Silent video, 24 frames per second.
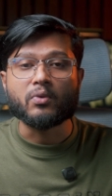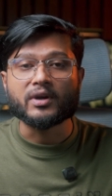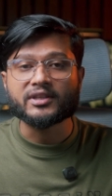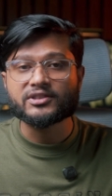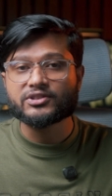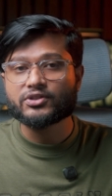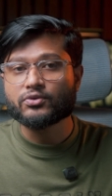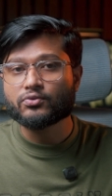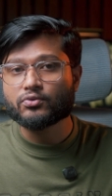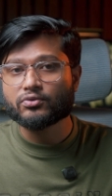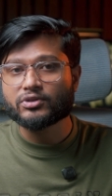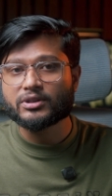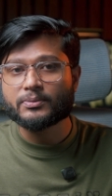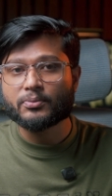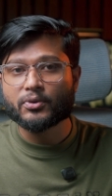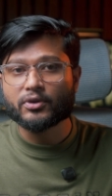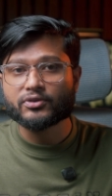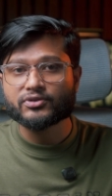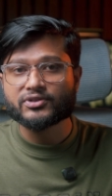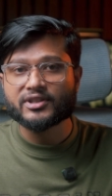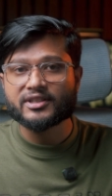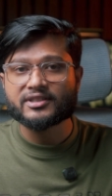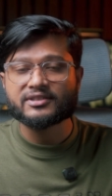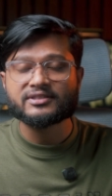once you know the
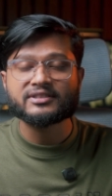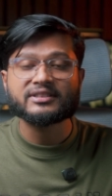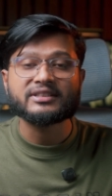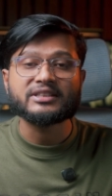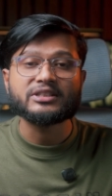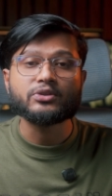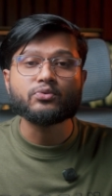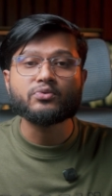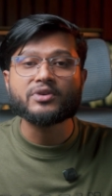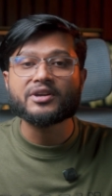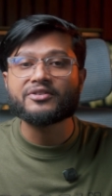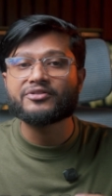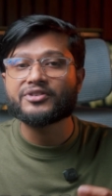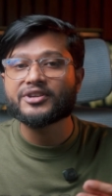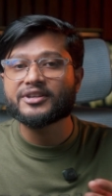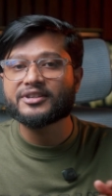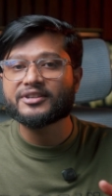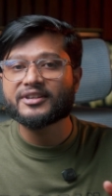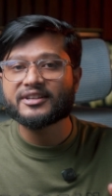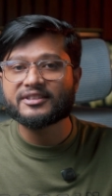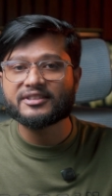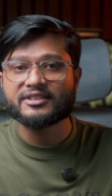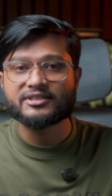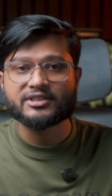process, you can
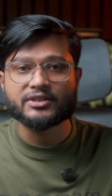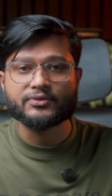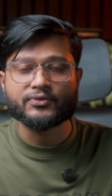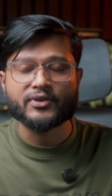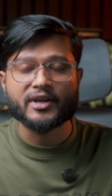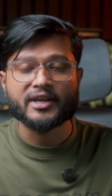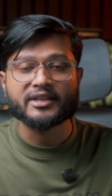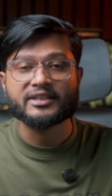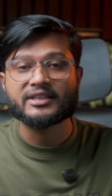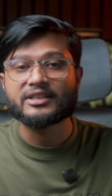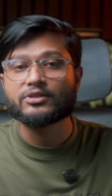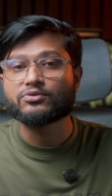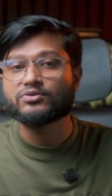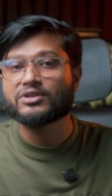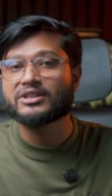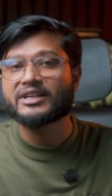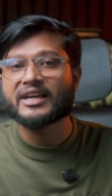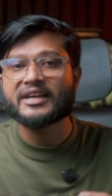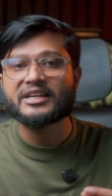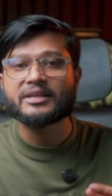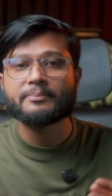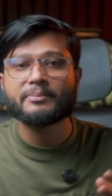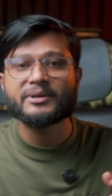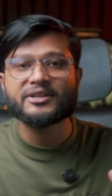recreate this effect
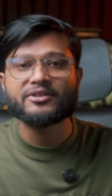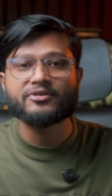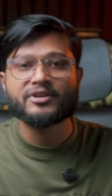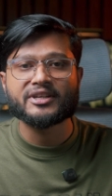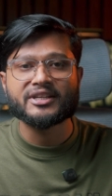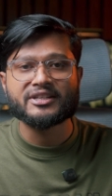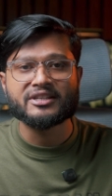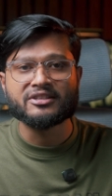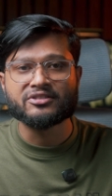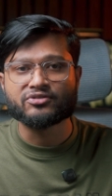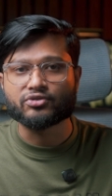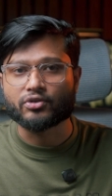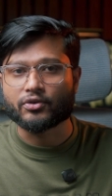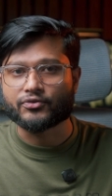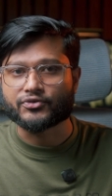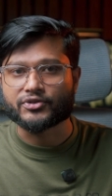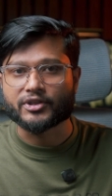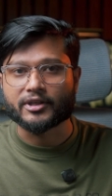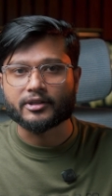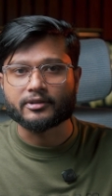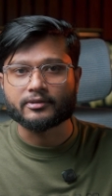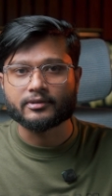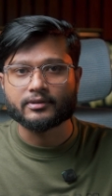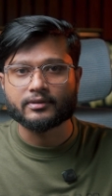using any video editing
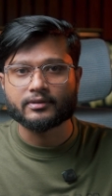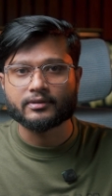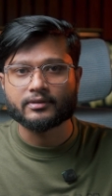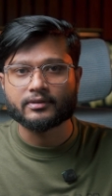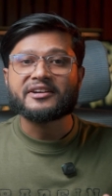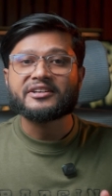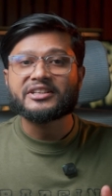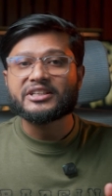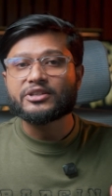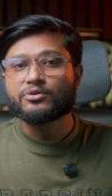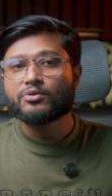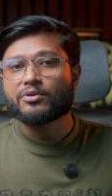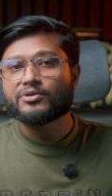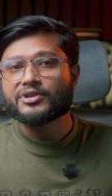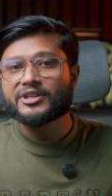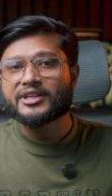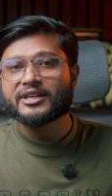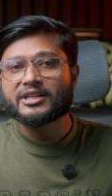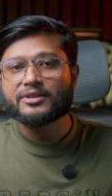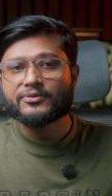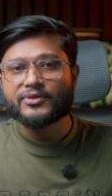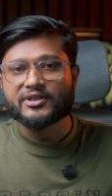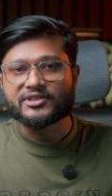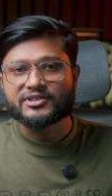software. And you don't need
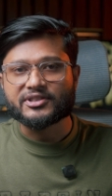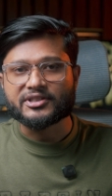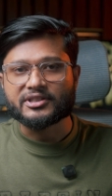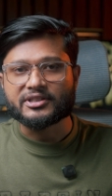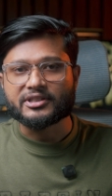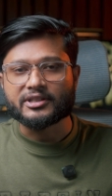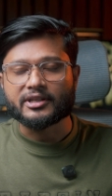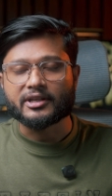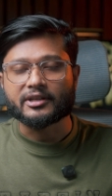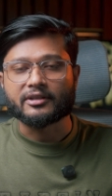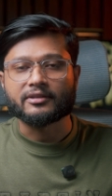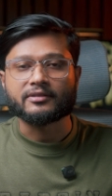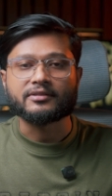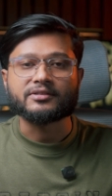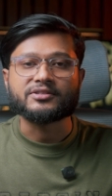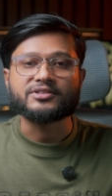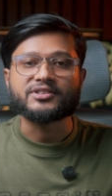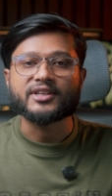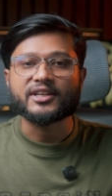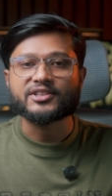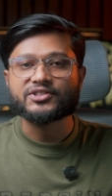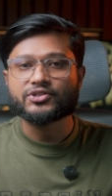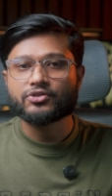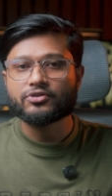any fancy gear,
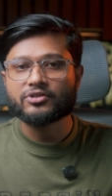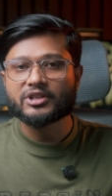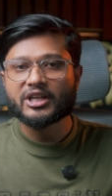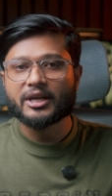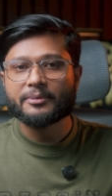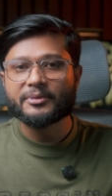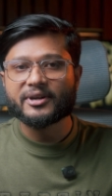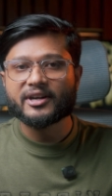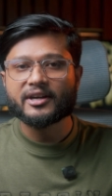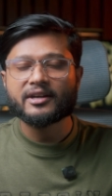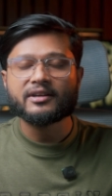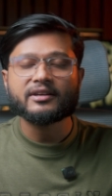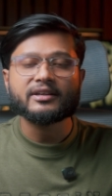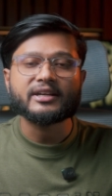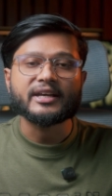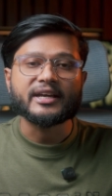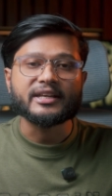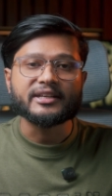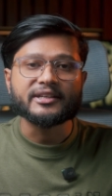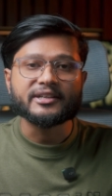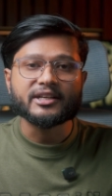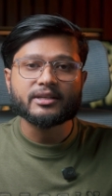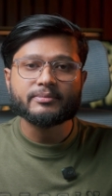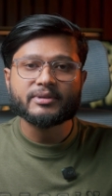just your camera,
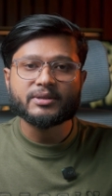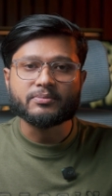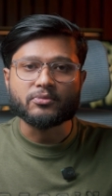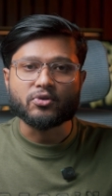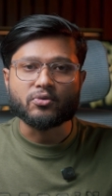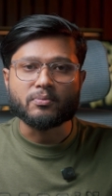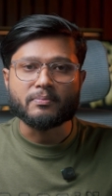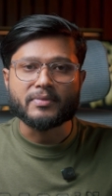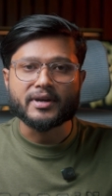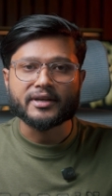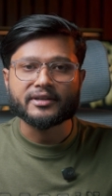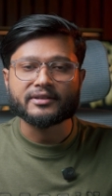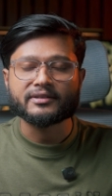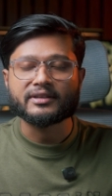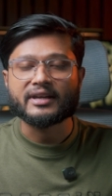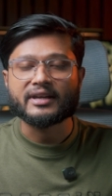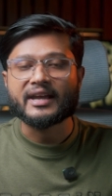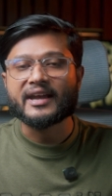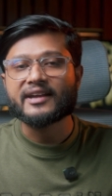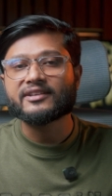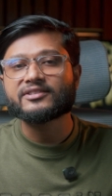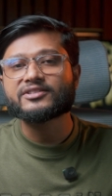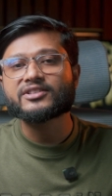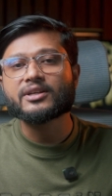a little bit movement
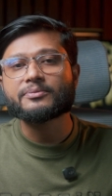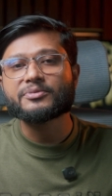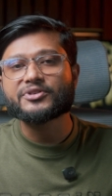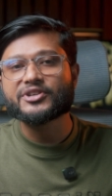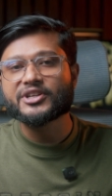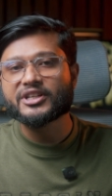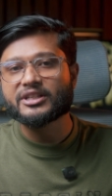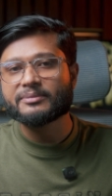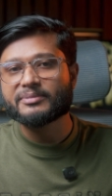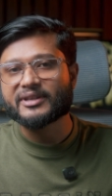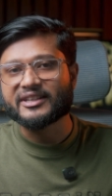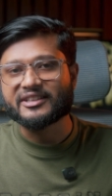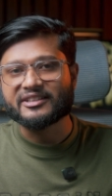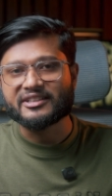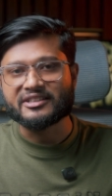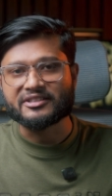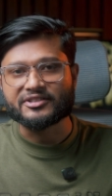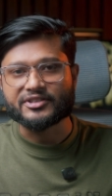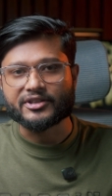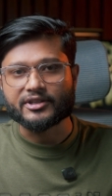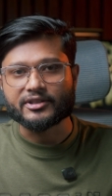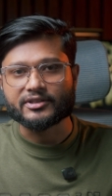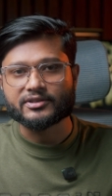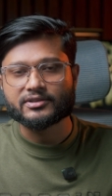and some creative editing
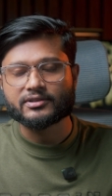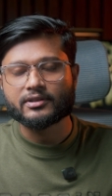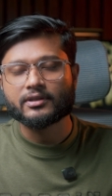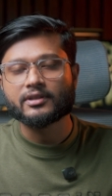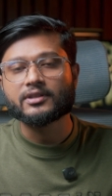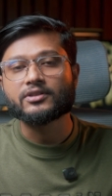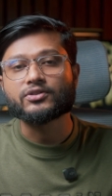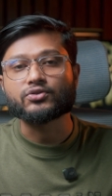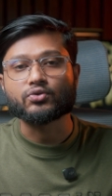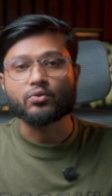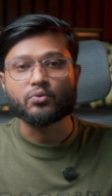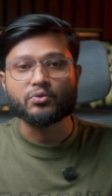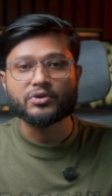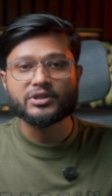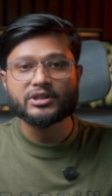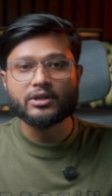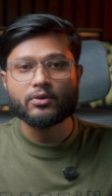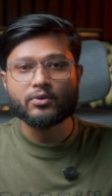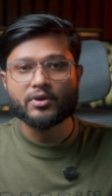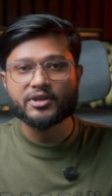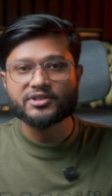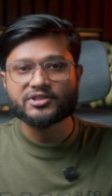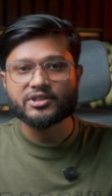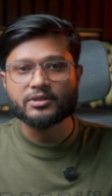tricks. So
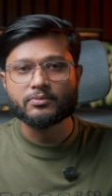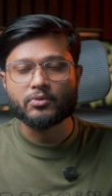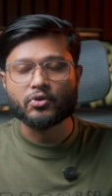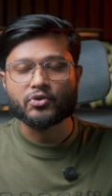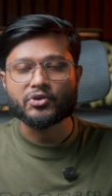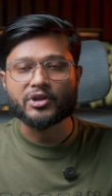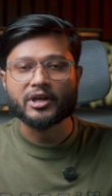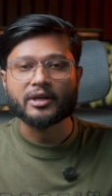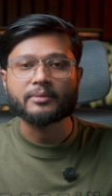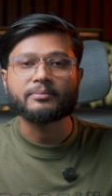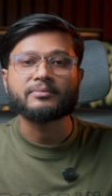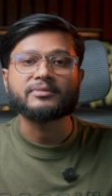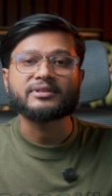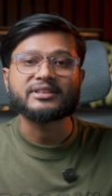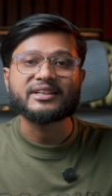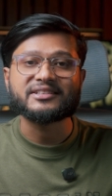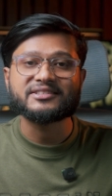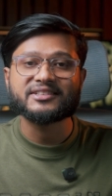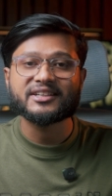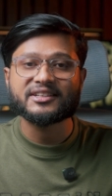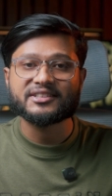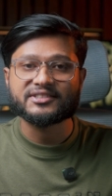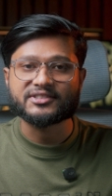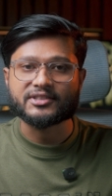without wasting more time,
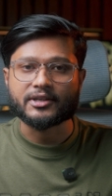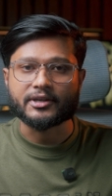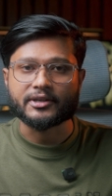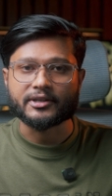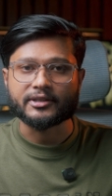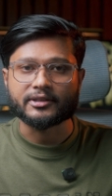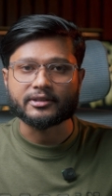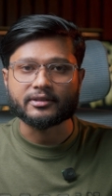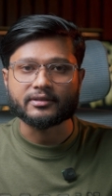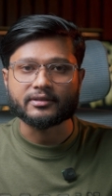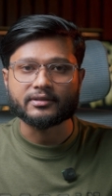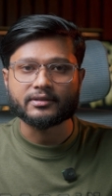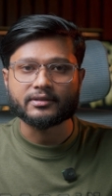let's get started.